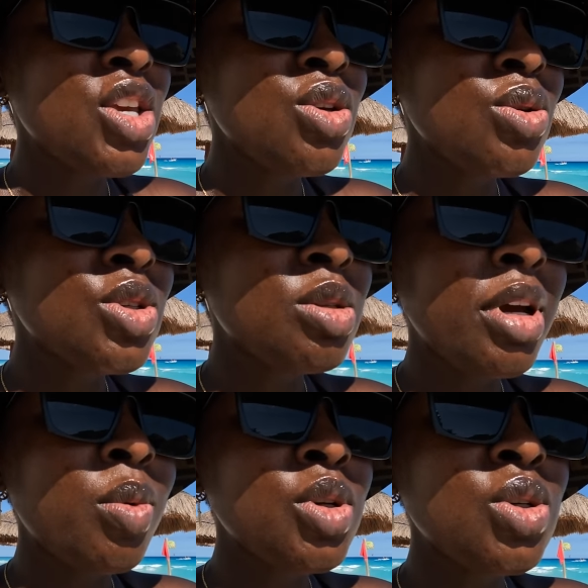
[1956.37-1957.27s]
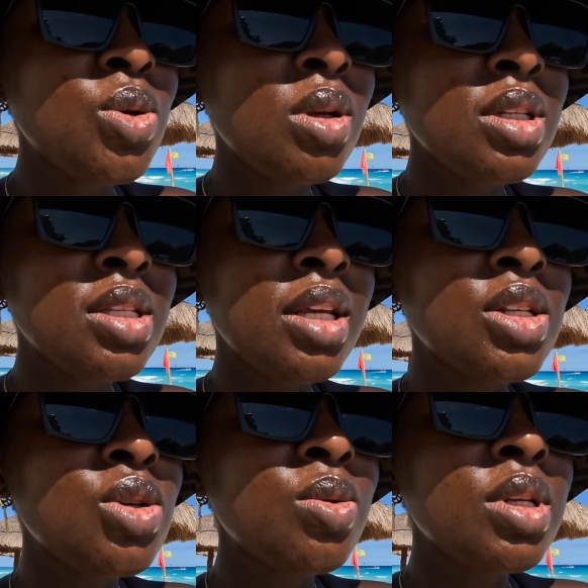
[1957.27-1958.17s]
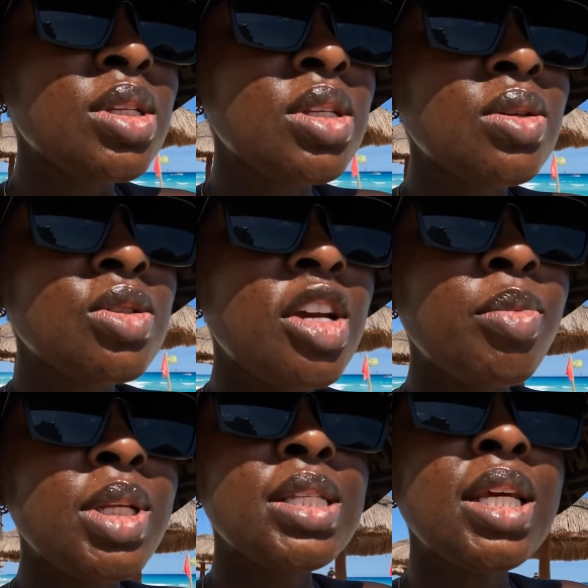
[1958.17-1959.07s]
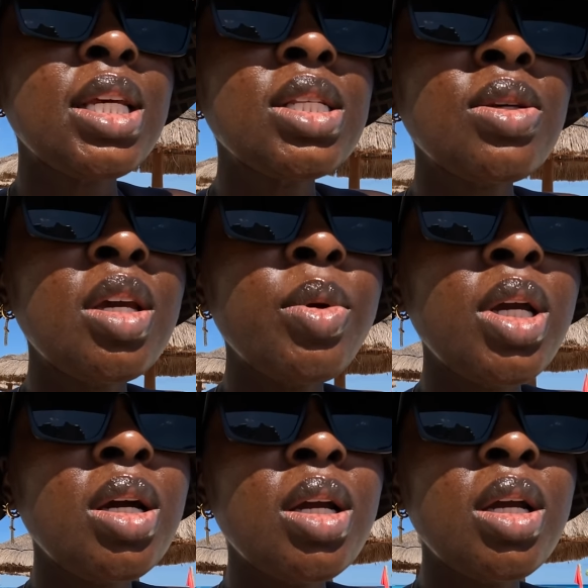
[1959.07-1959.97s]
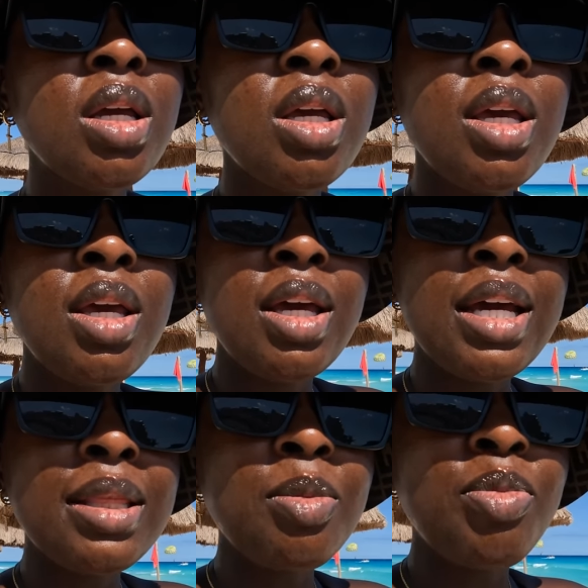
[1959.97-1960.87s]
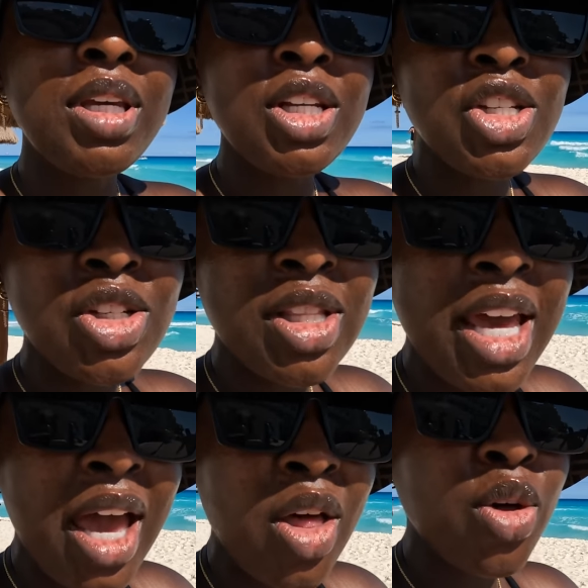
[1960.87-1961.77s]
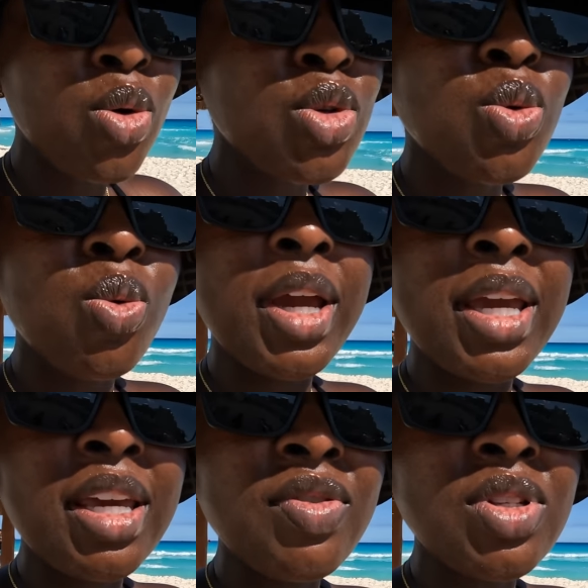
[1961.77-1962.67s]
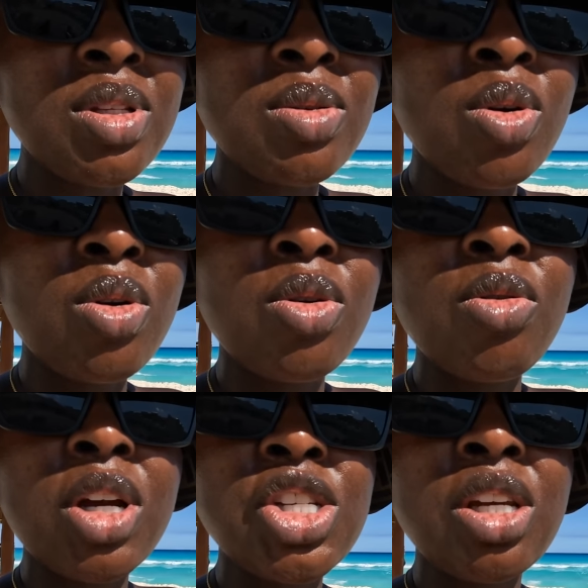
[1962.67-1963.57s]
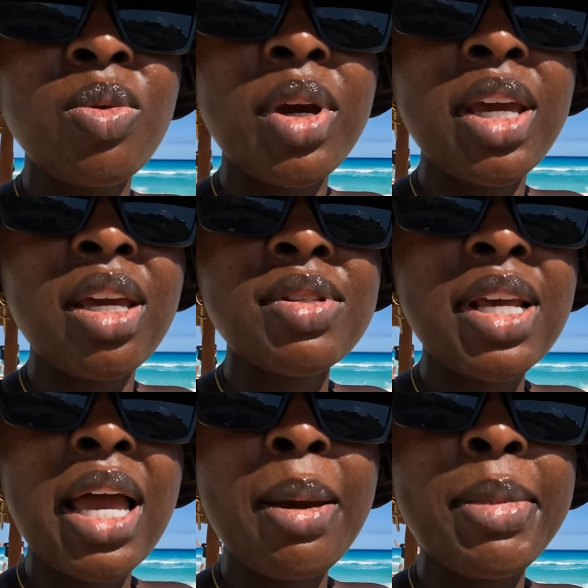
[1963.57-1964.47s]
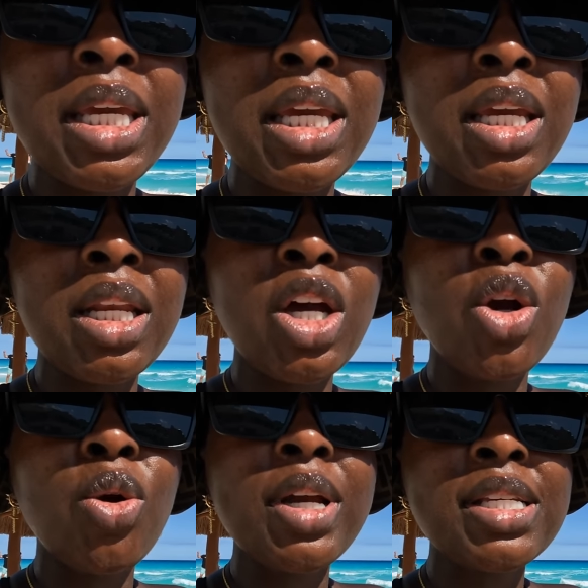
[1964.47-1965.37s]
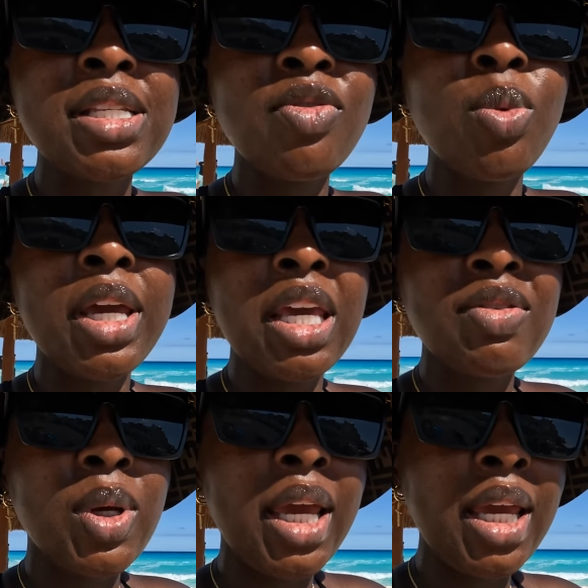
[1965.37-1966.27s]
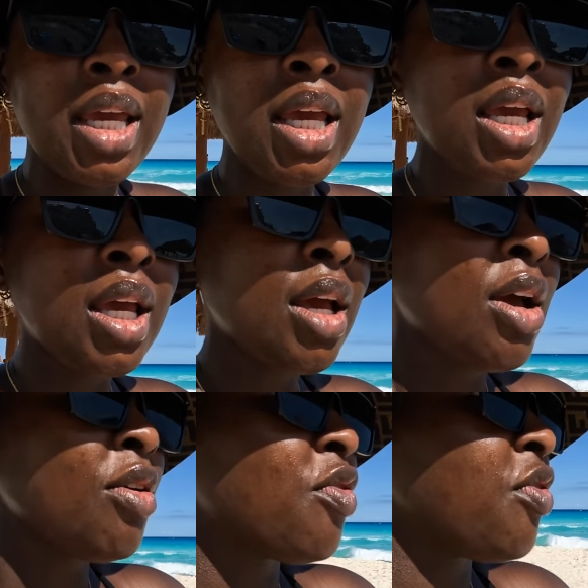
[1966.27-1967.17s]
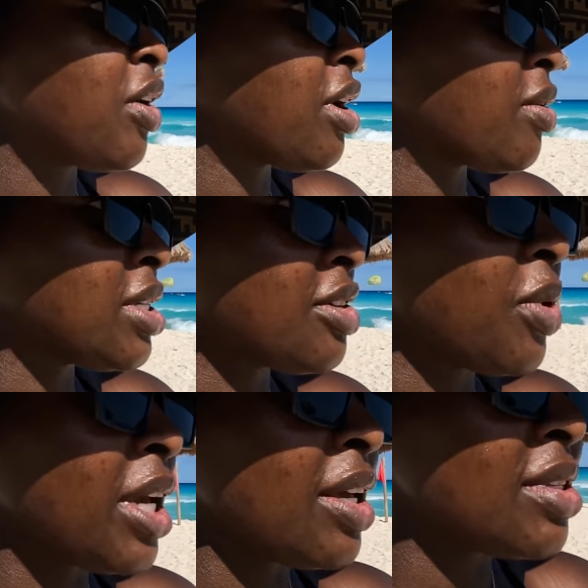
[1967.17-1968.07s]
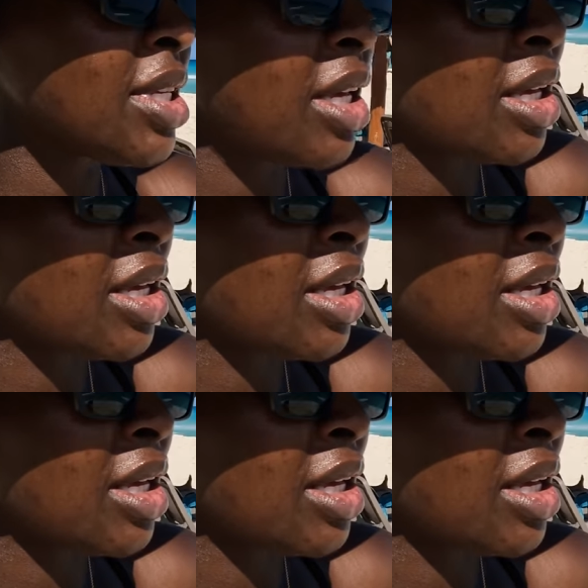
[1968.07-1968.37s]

I used my what you call it today too, and it still drives me insane. So here we are at the beach. That those waves, crushing waves. I mean, aggressive waves. Okay, very aggressive waves.